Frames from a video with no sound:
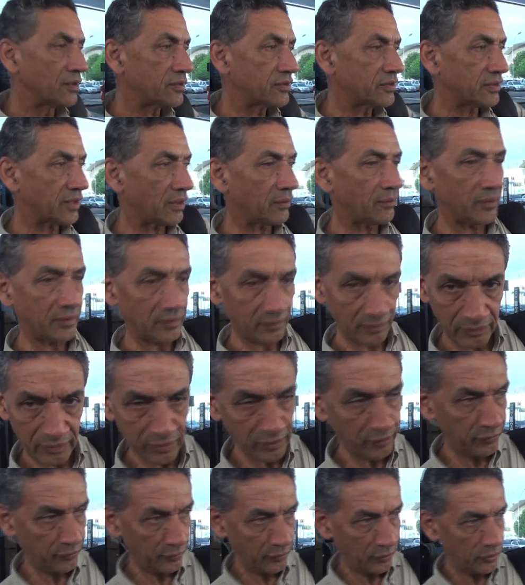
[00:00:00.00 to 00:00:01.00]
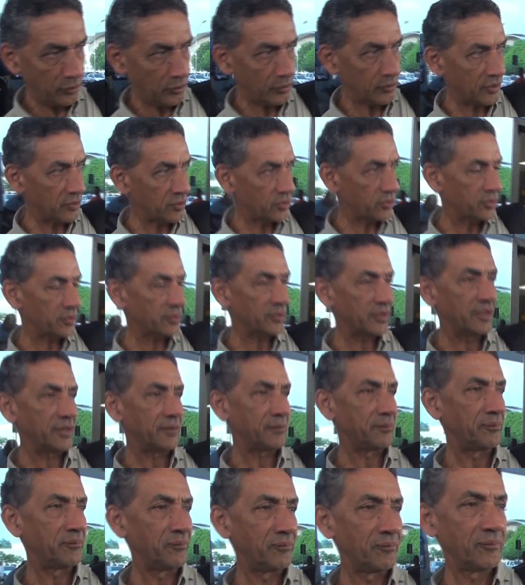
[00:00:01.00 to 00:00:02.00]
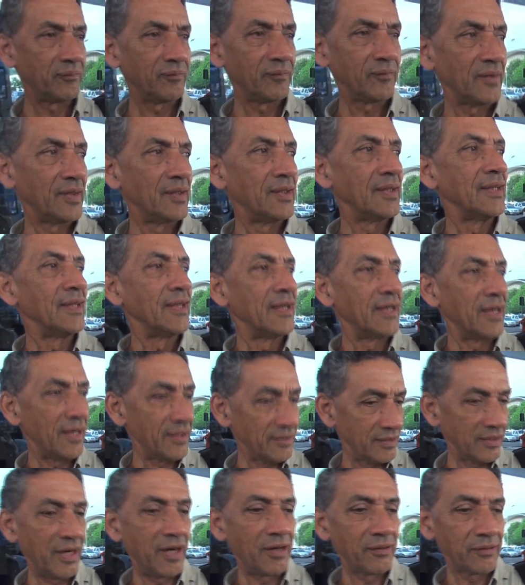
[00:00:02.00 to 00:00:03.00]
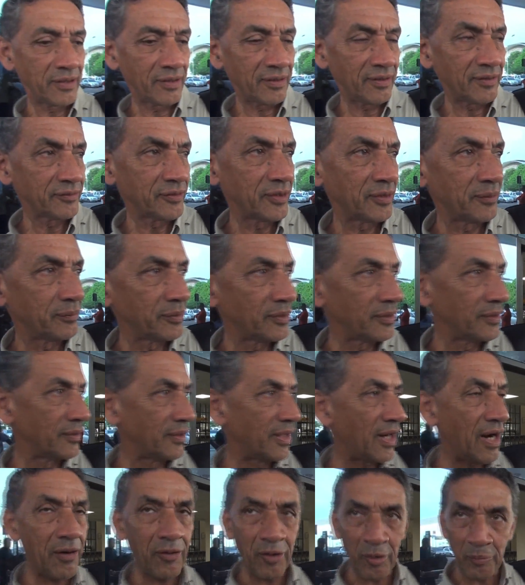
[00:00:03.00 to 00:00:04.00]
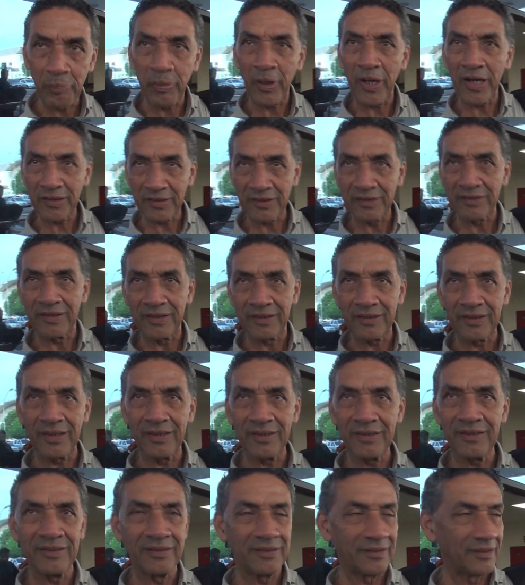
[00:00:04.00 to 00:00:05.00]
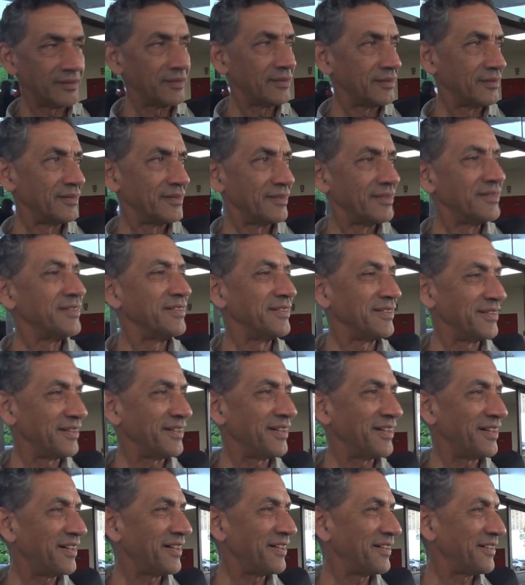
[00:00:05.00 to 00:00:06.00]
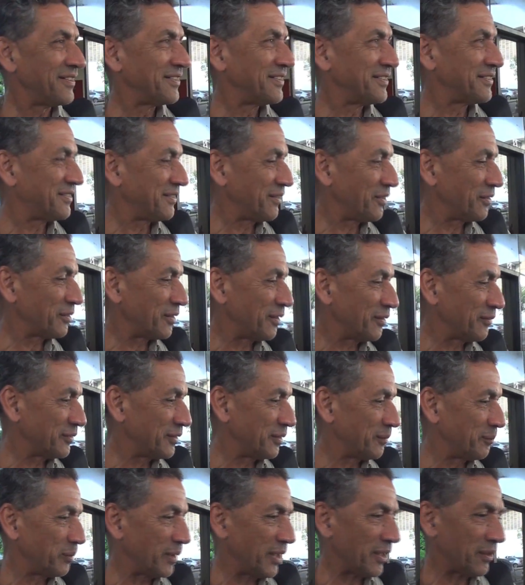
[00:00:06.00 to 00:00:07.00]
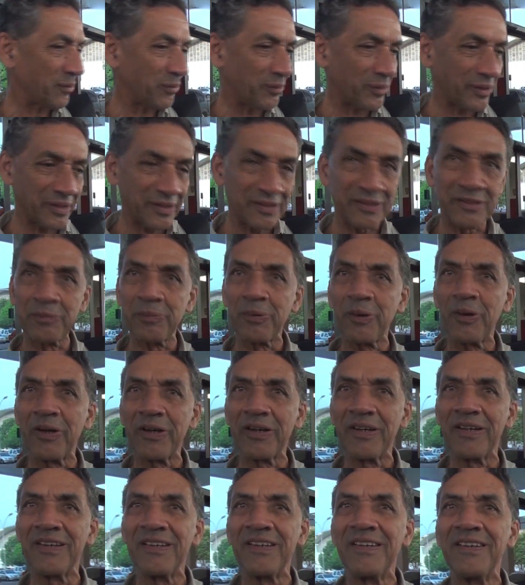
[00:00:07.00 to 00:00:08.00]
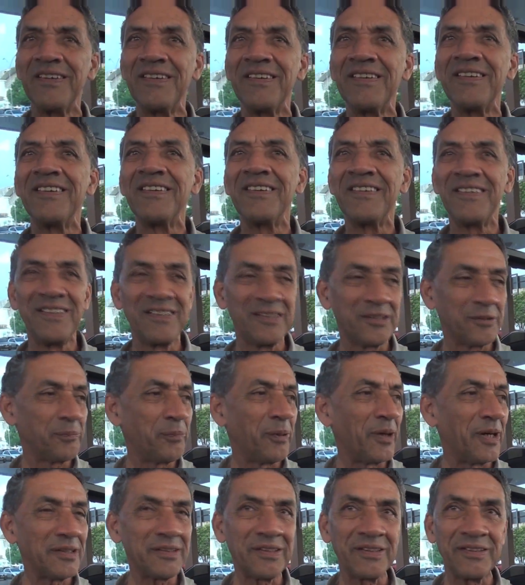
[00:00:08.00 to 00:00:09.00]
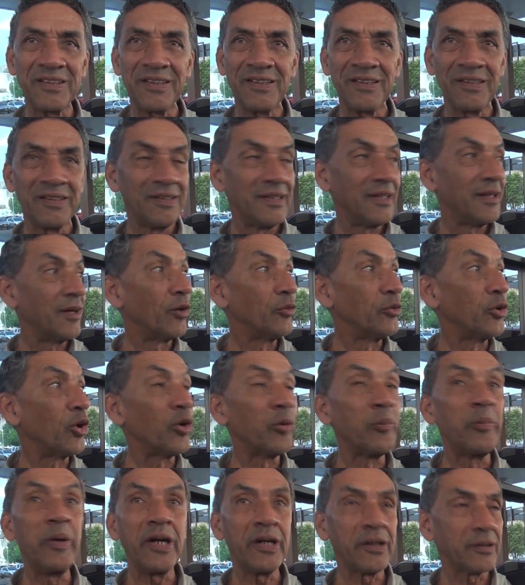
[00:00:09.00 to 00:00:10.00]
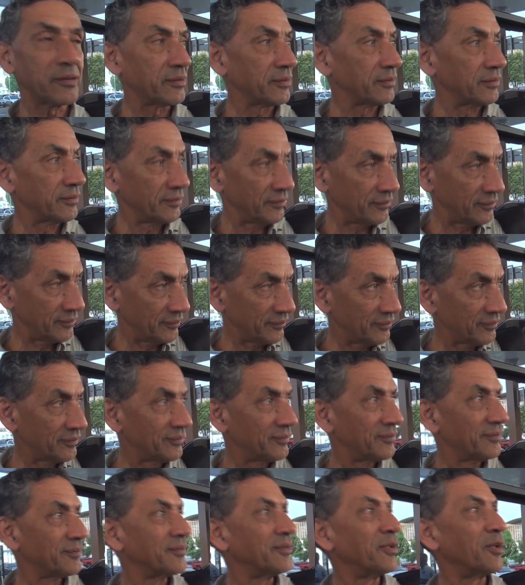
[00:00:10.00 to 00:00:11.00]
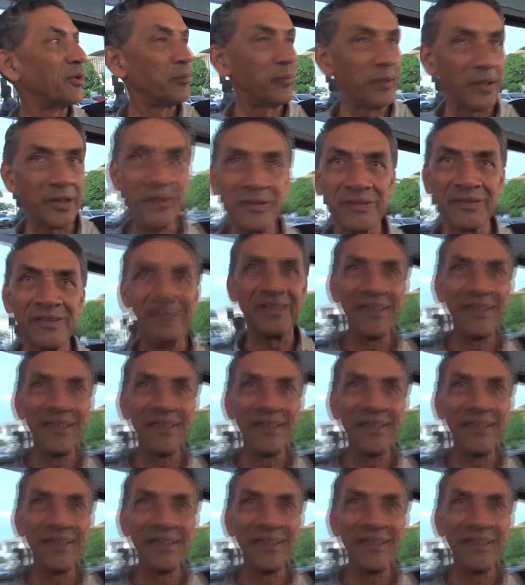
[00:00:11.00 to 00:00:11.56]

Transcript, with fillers: This is our, you, you can shoot him. This is the owner of the? Uh, the owner of the, uh, our right. partner, huh? Oh, it is, okay. Yeah, he's the owner of the Blackwater Explorer. And what's his, partner, name? Norberto. Norberto? Norberto,